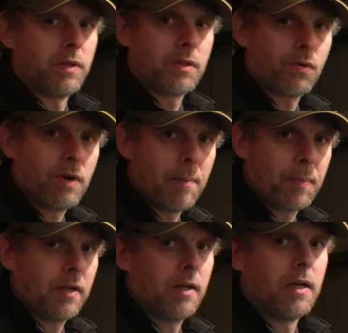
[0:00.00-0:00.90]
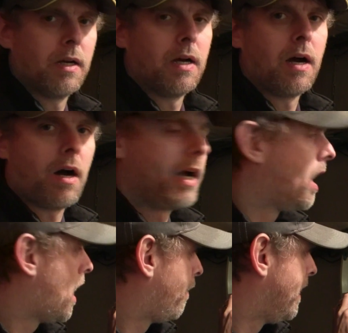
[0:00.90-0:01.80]
with crap uh,
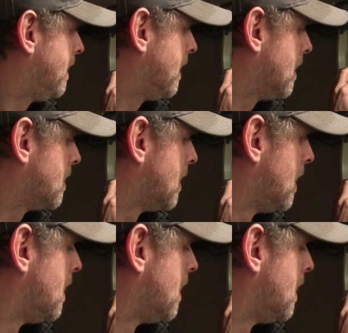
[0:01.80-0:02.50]
IR readings.